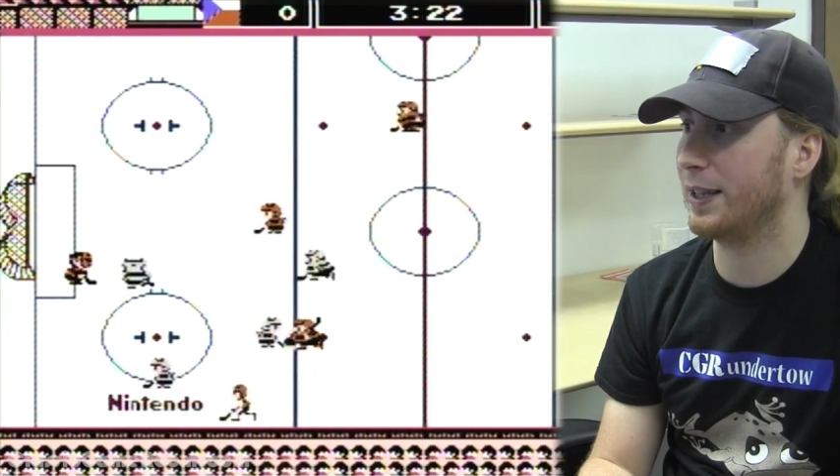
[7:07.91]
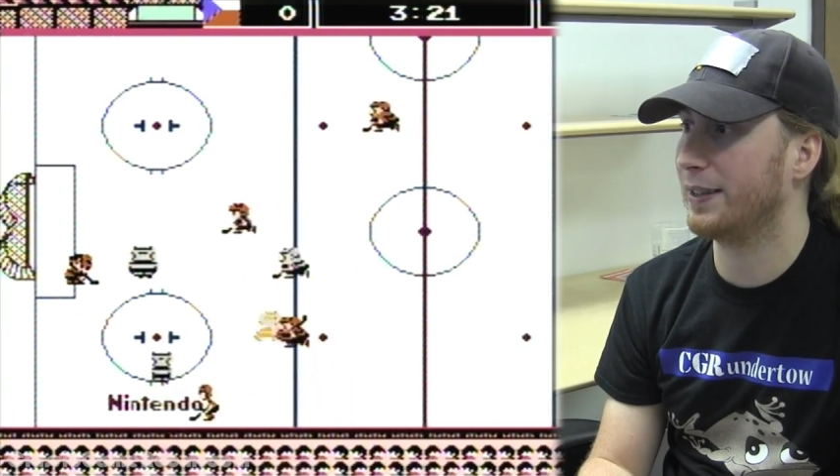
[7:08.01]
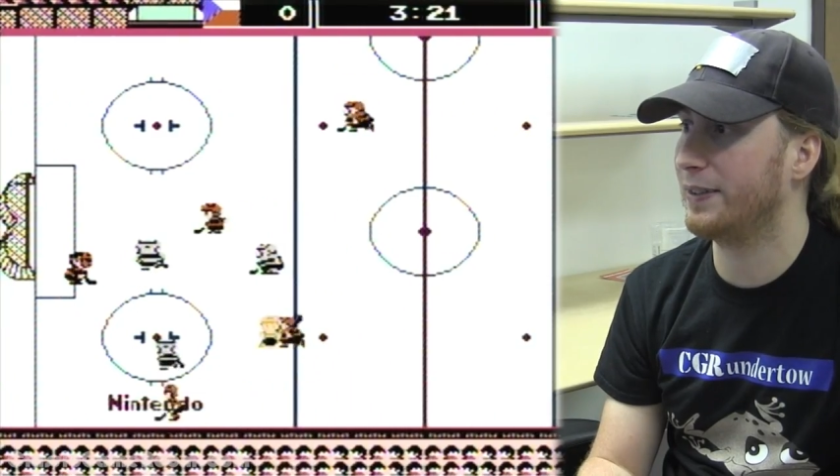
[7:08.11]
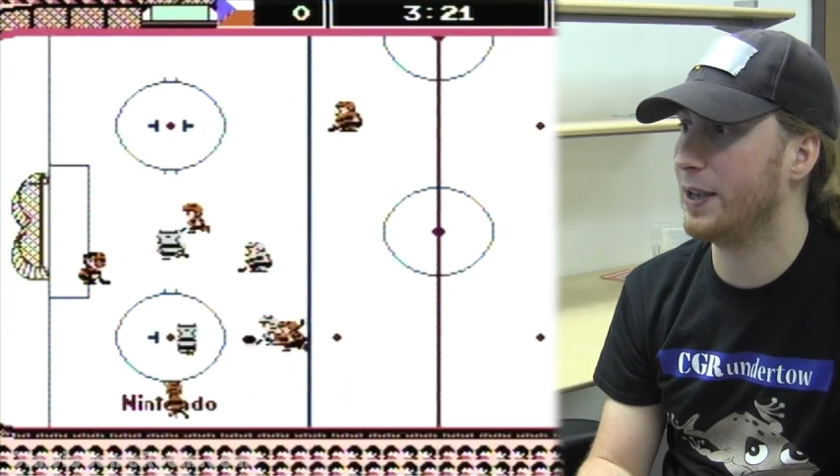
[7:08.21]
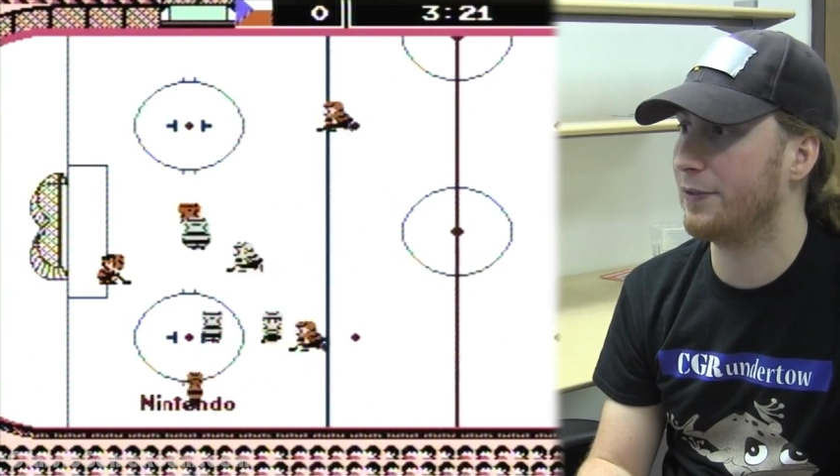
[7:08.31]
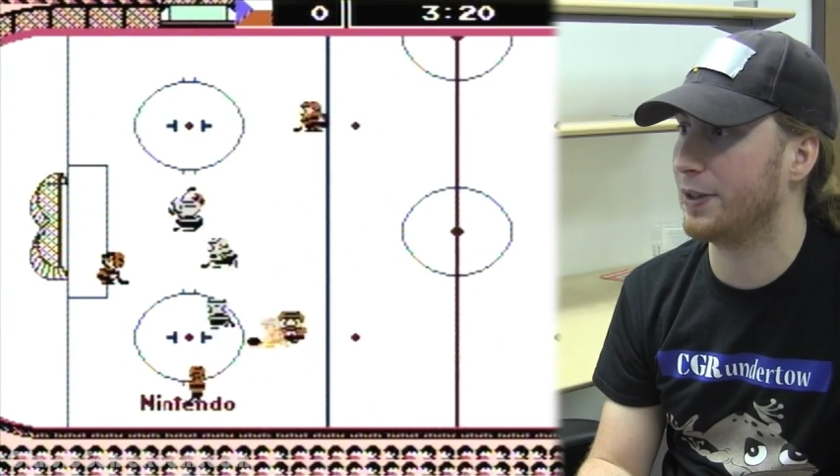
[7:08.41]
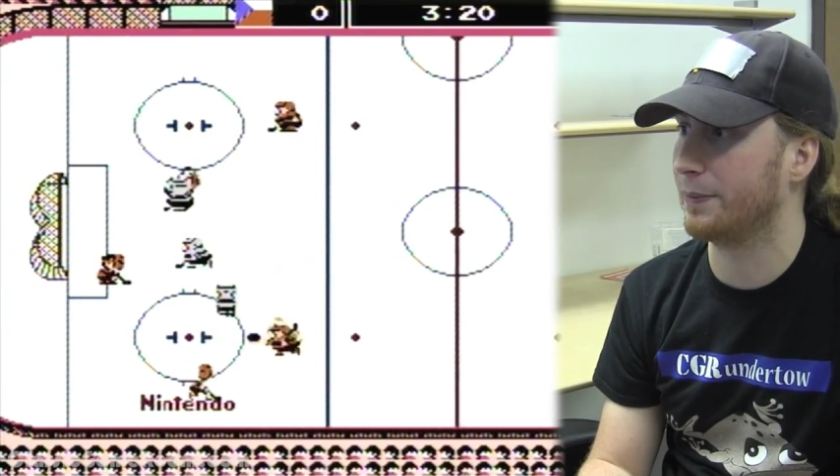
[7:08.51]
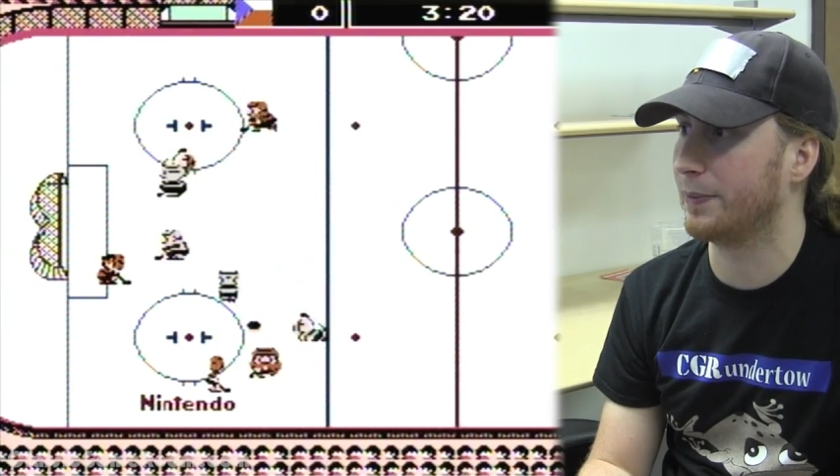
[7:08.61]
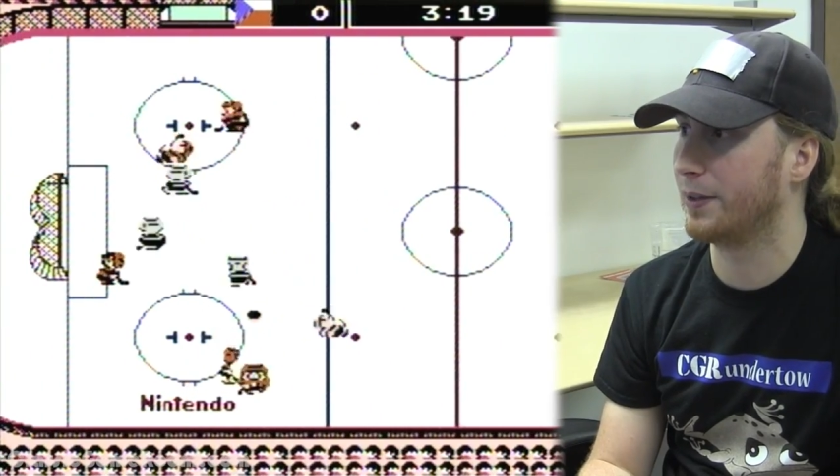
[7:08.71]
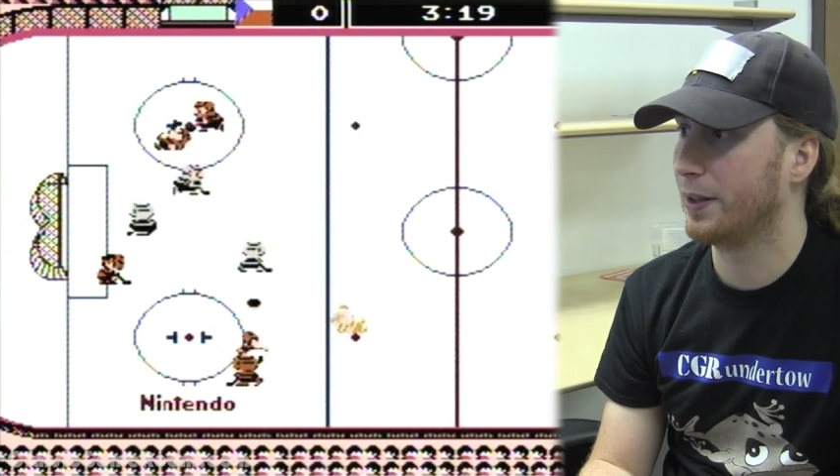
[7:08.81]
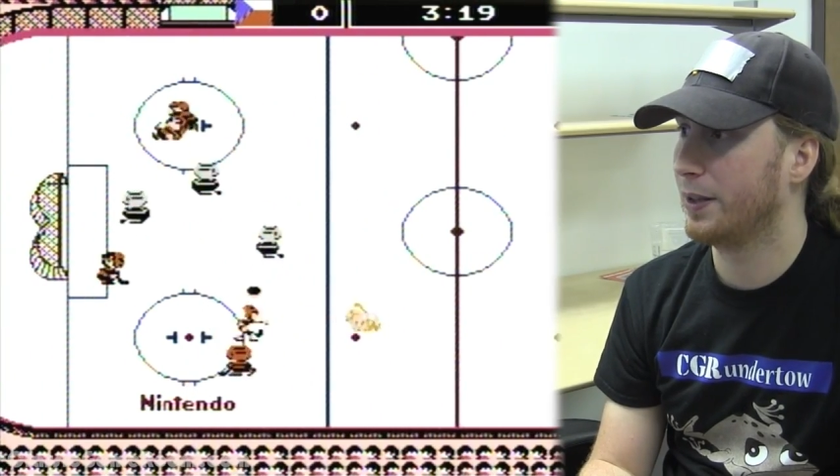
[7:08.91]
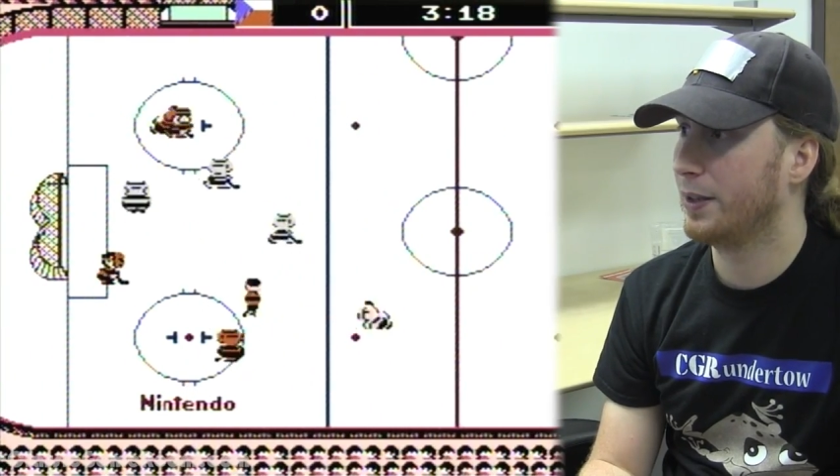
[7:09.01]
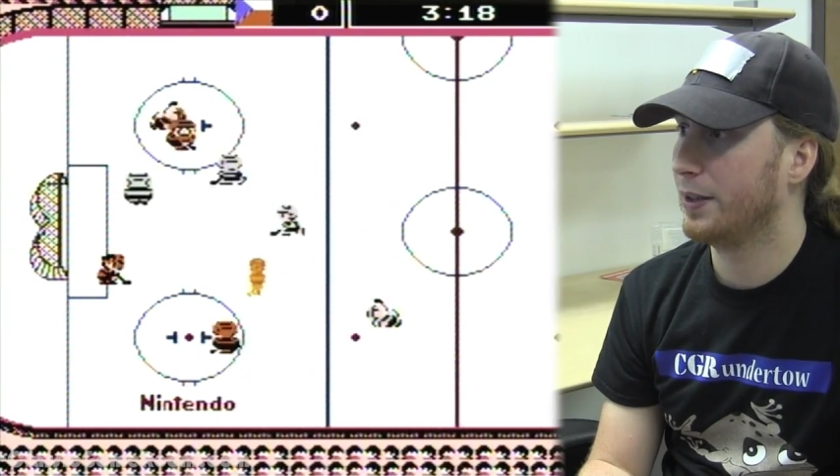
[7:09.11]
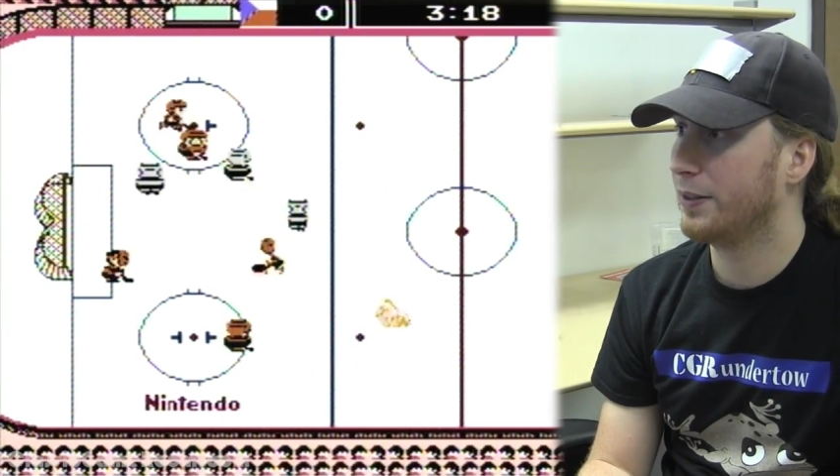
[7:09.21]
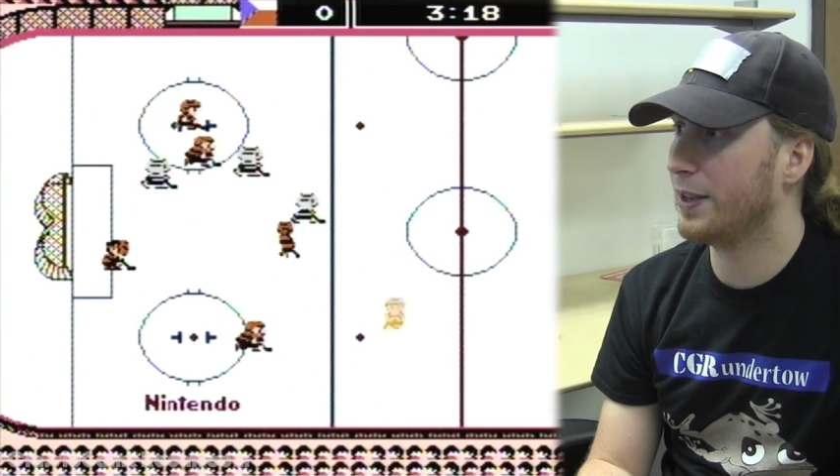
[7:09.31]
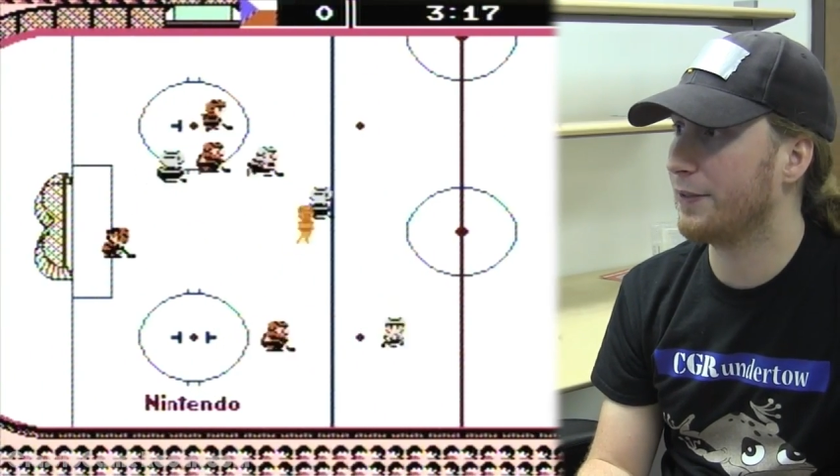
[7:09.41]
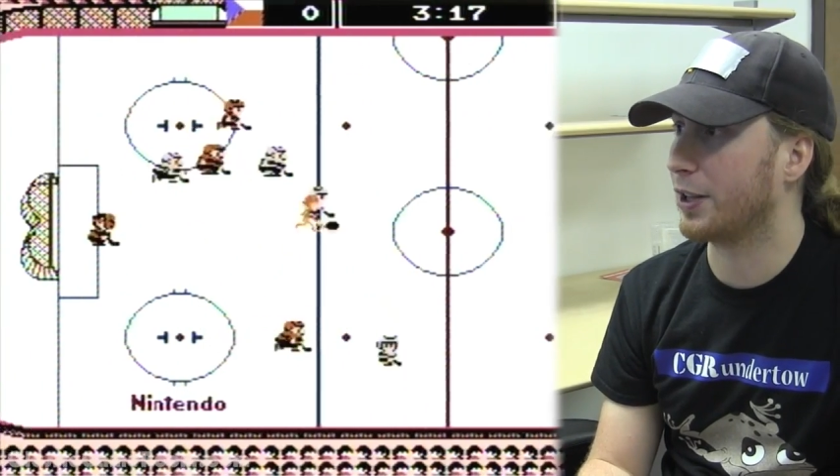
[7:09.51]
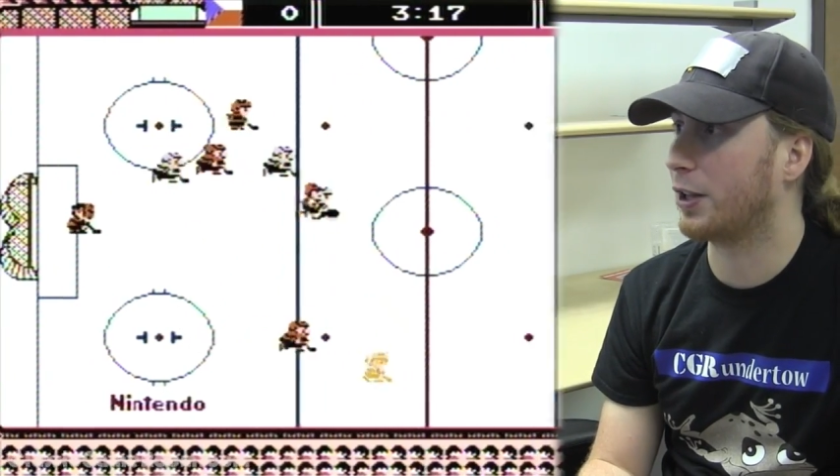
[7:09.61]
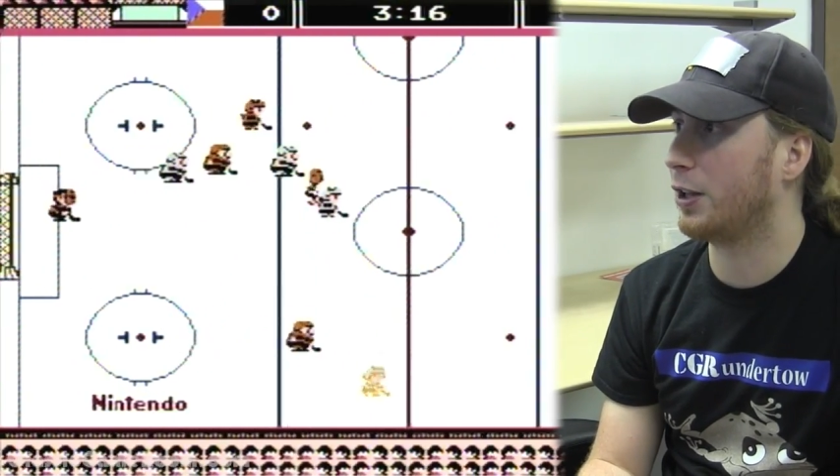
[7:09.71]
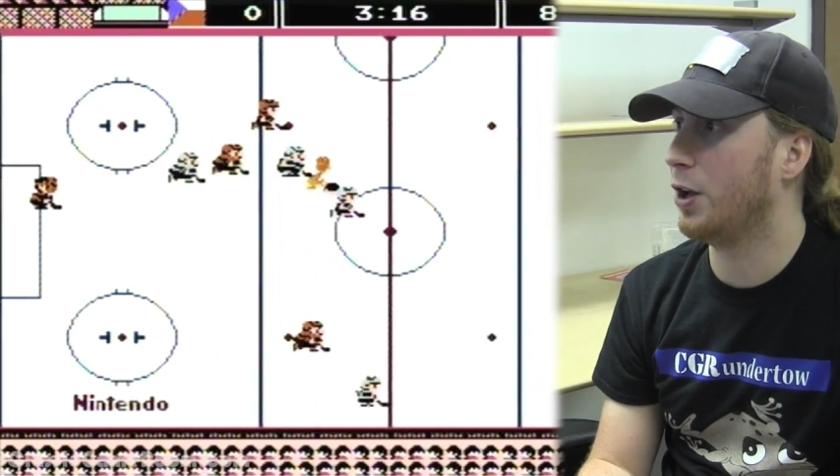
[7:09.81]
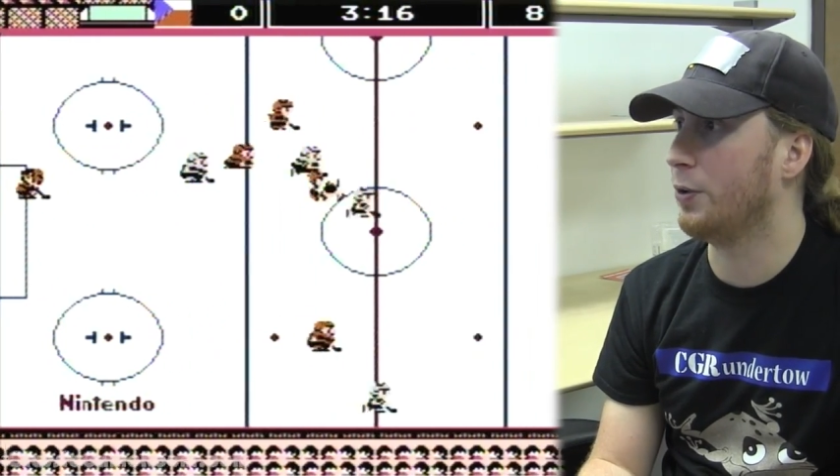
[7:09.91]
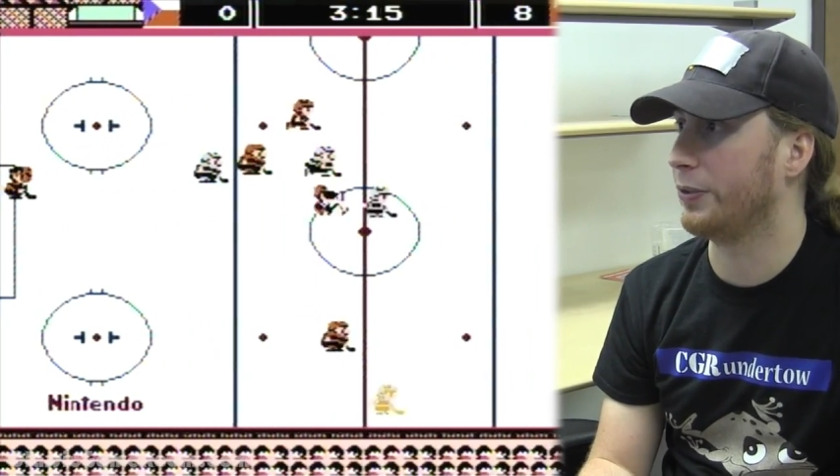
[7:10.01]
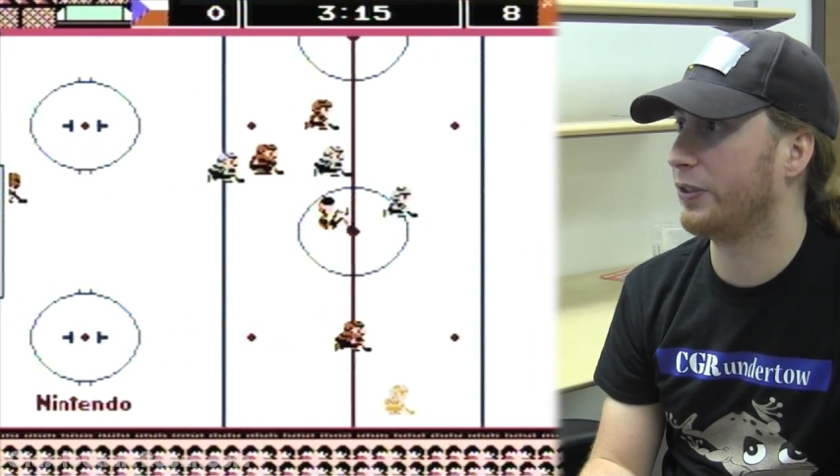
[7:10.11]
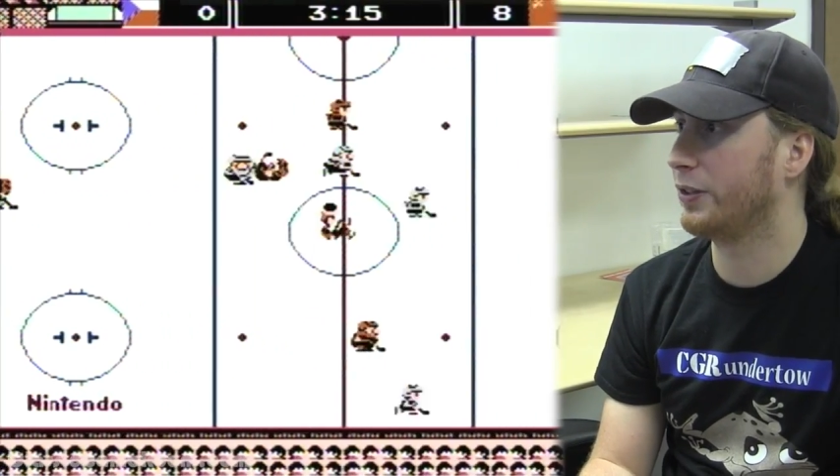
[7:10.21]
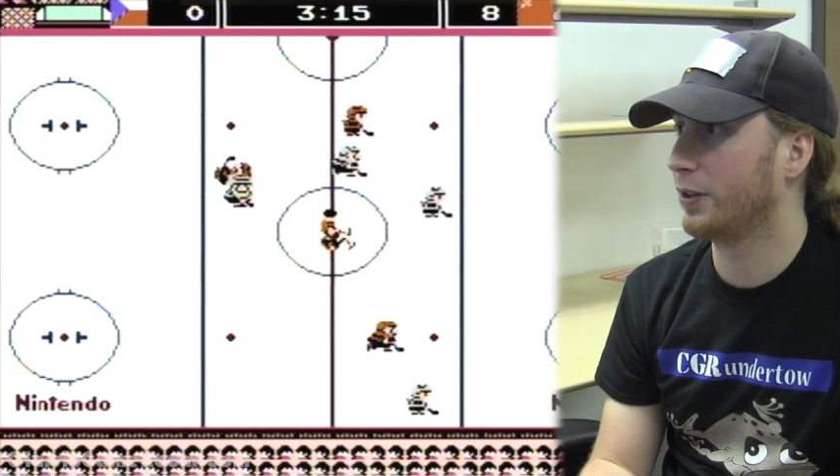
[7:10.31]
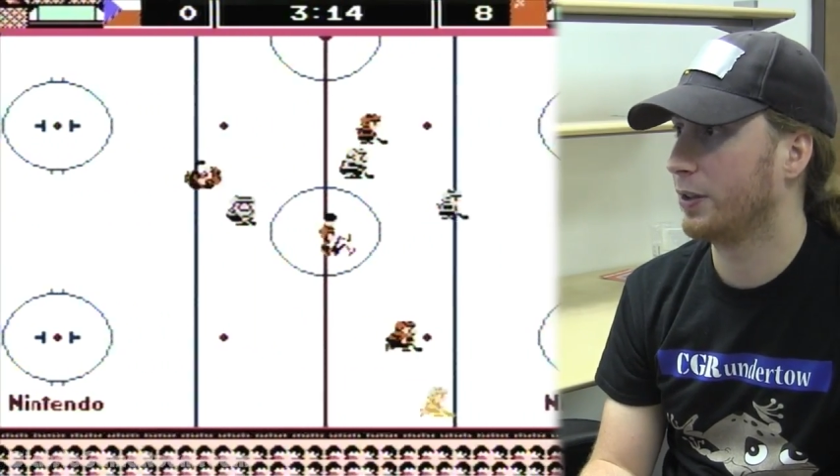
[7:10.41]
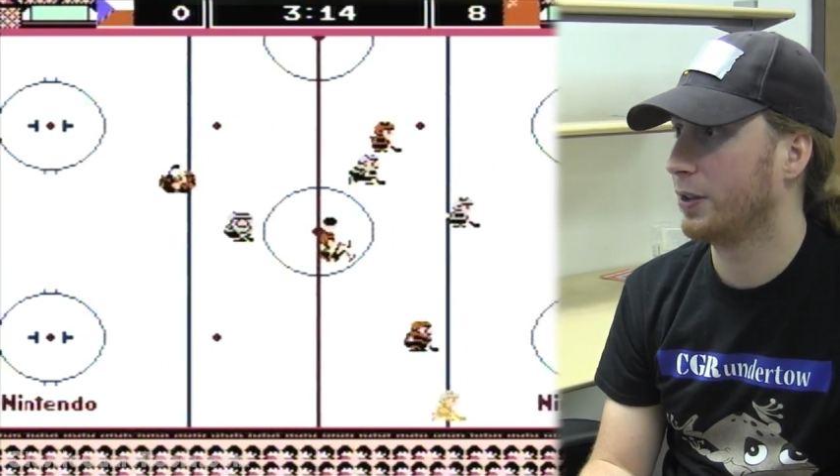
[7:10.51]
Like, it's not even close.